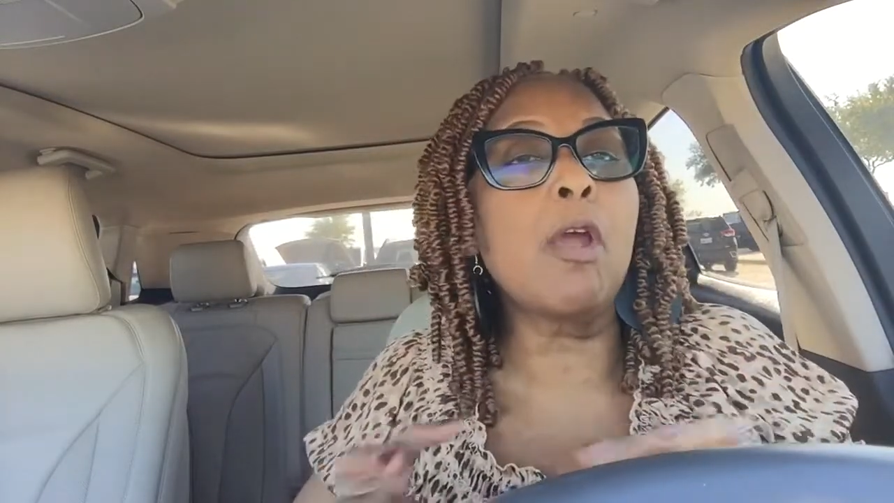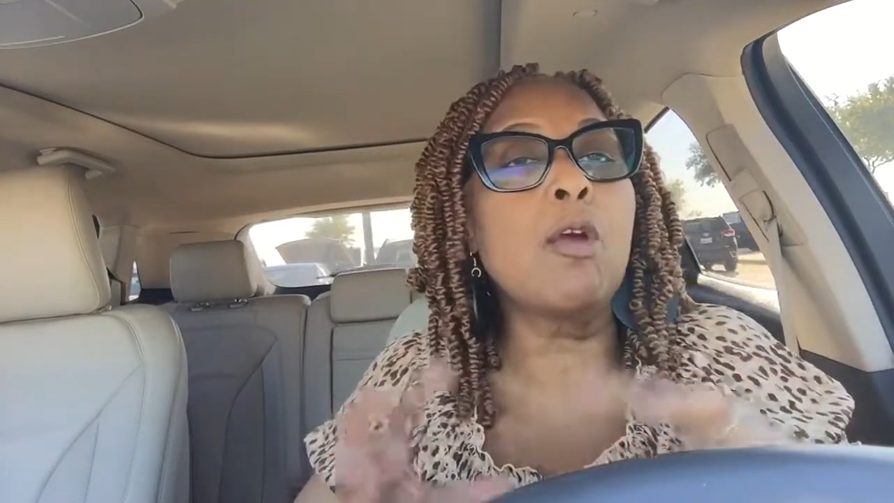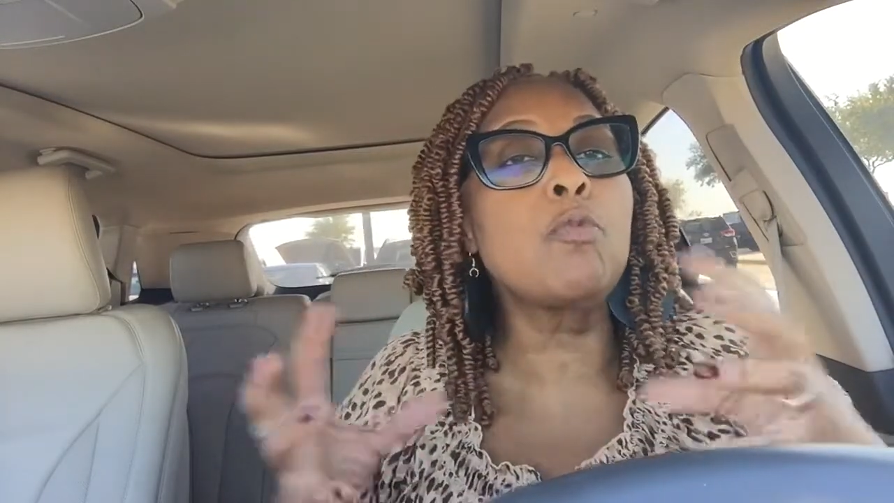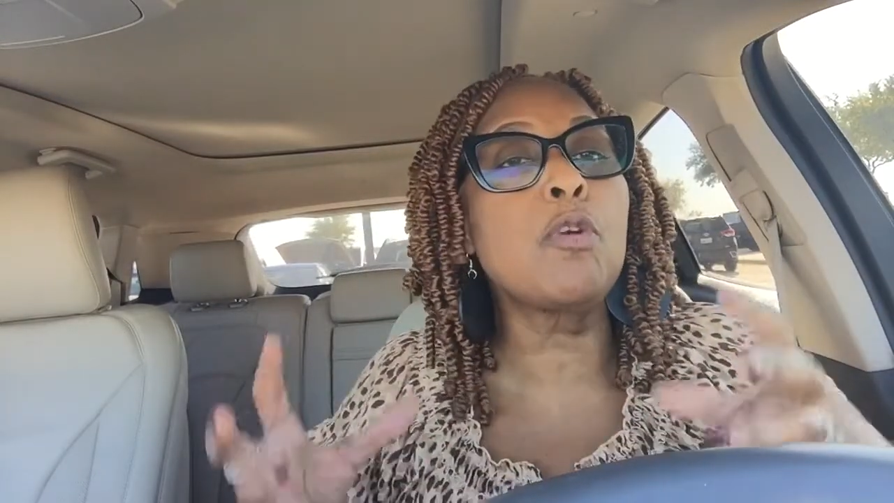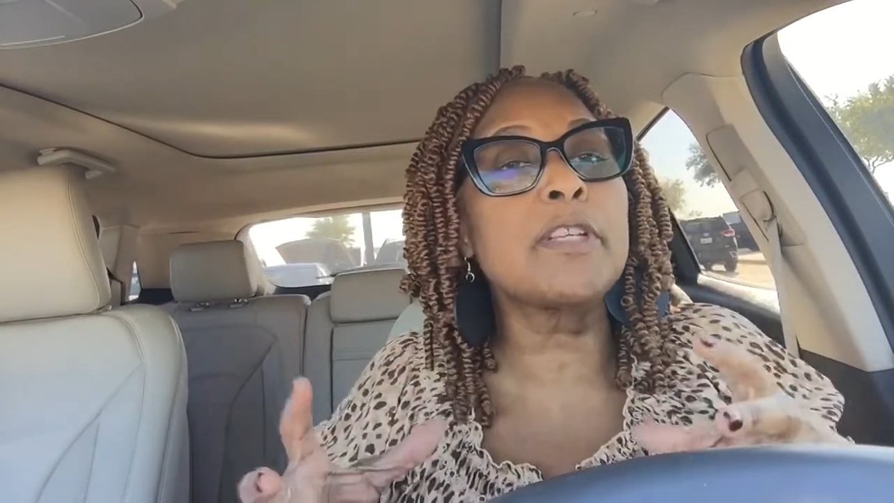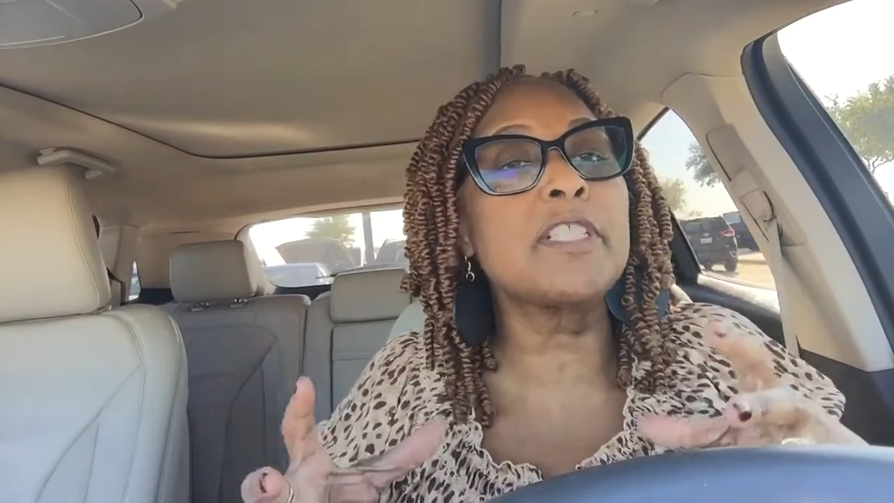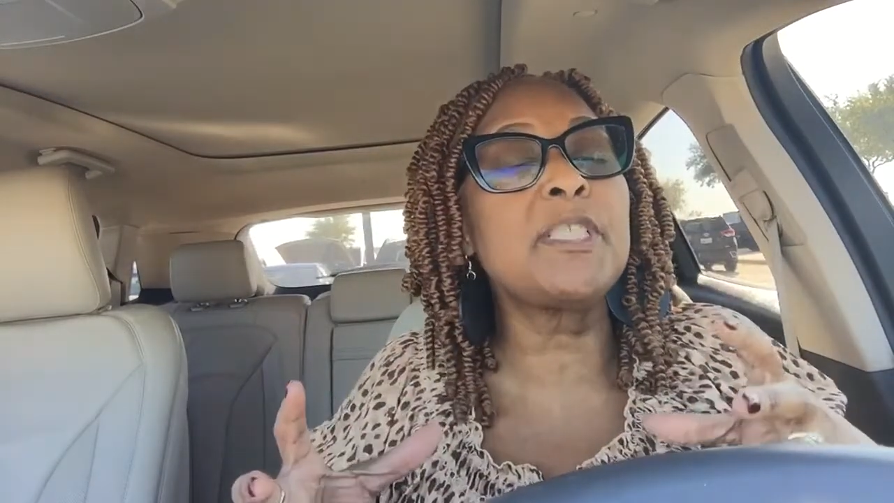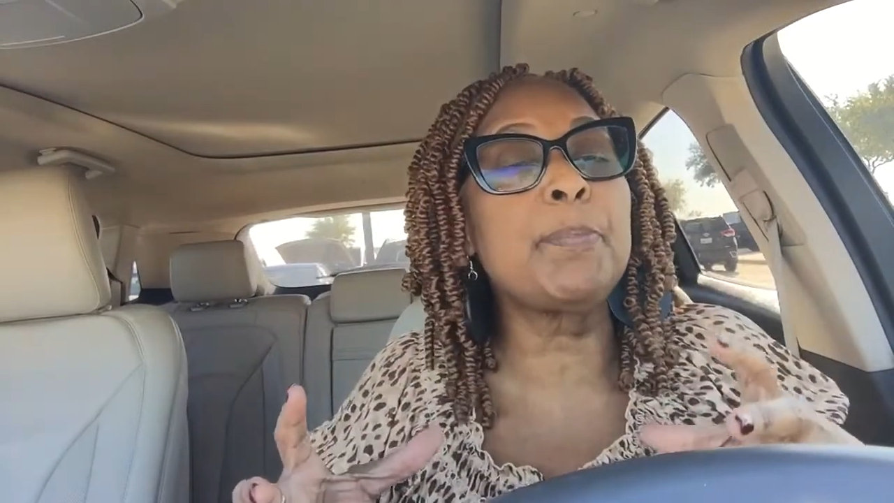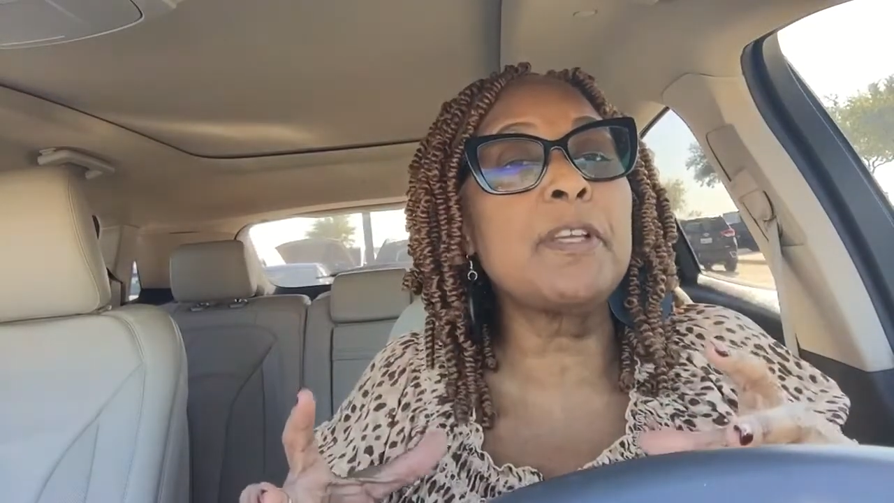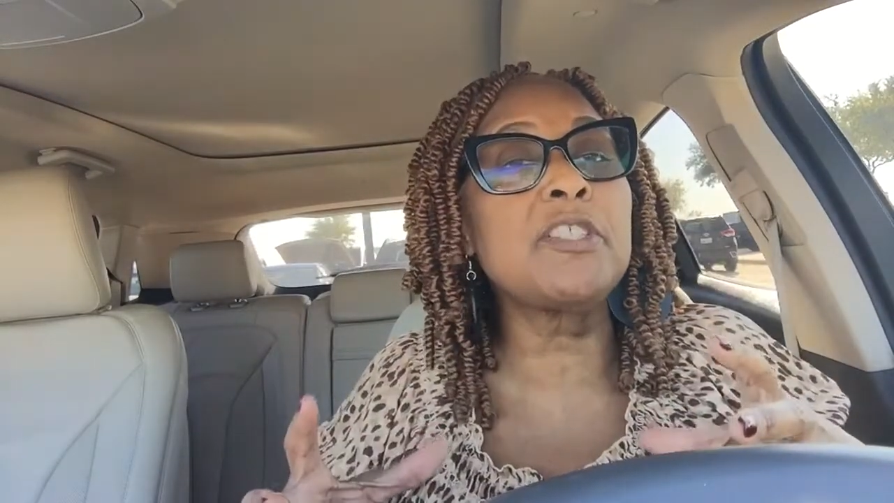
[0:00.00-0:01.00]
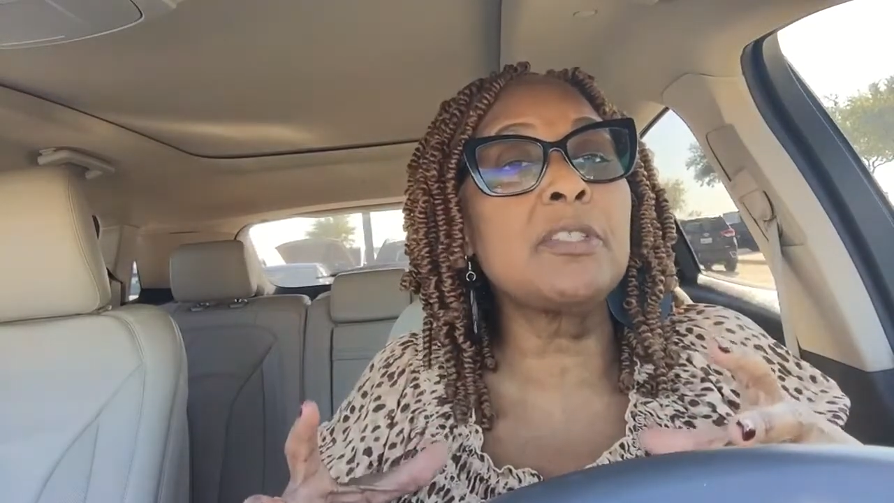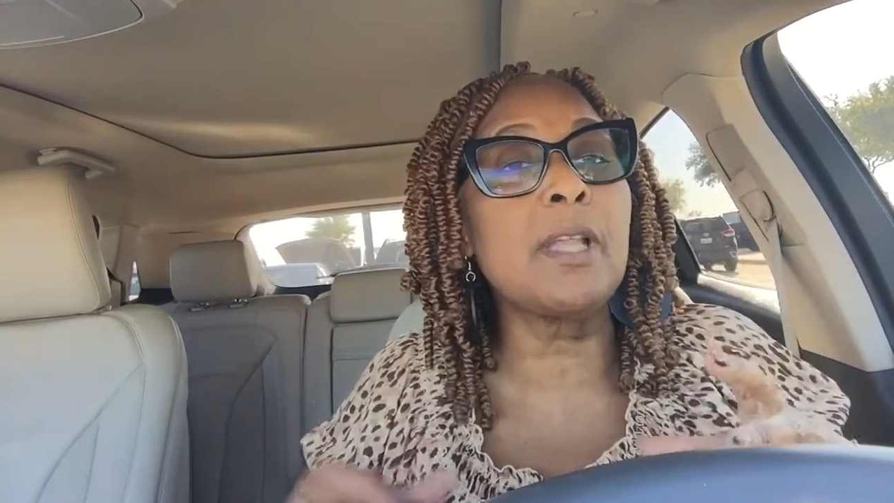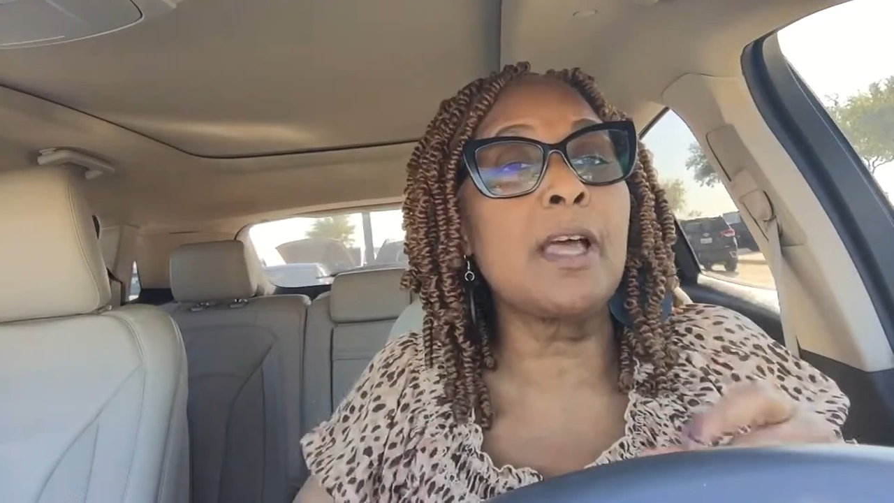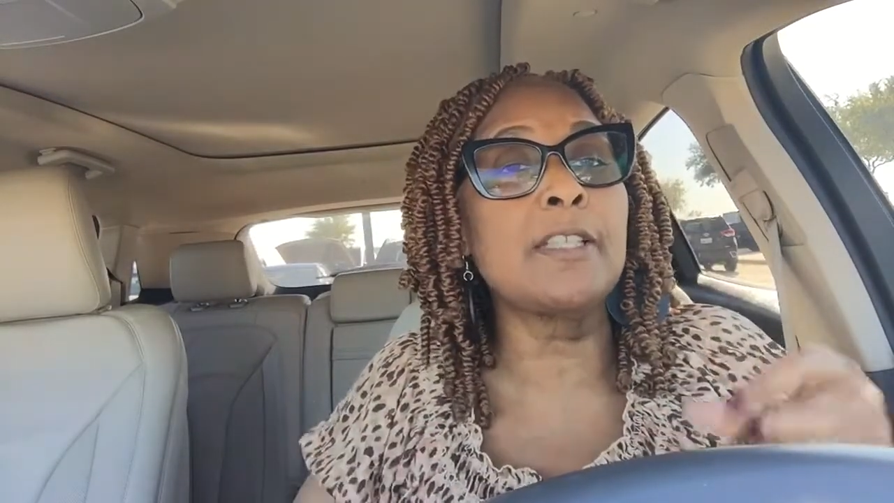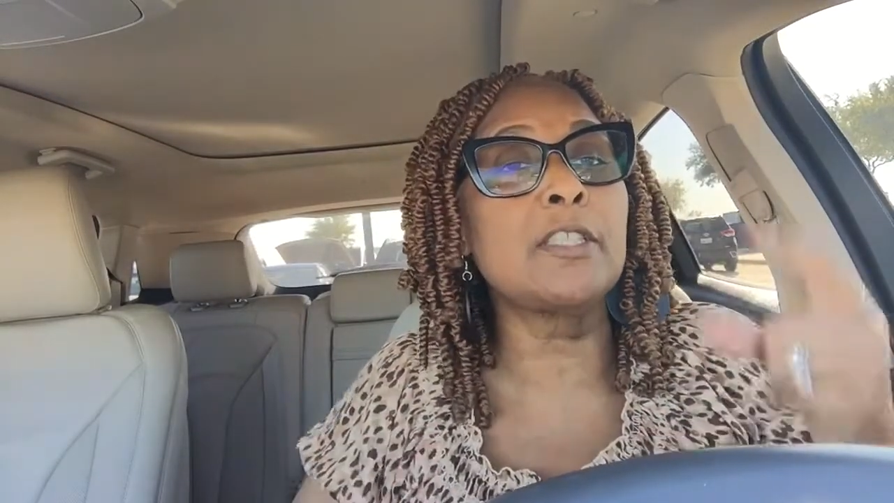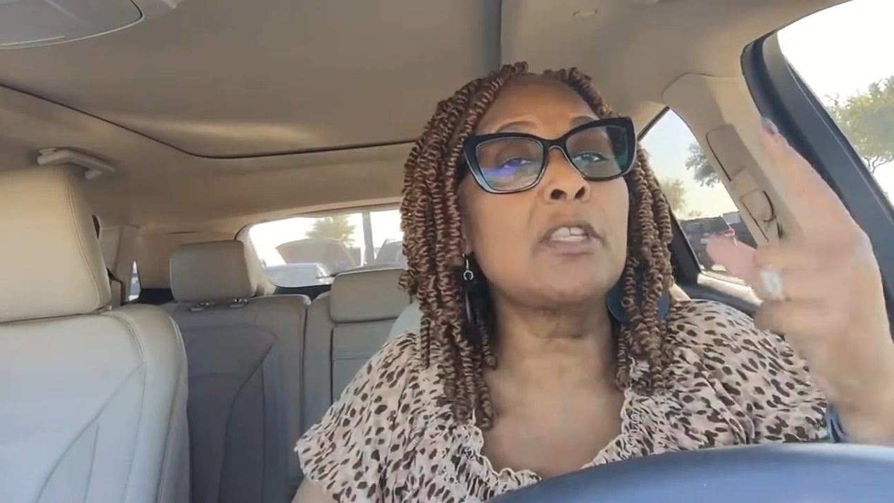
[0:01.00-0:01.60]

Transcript: Our work is specialized.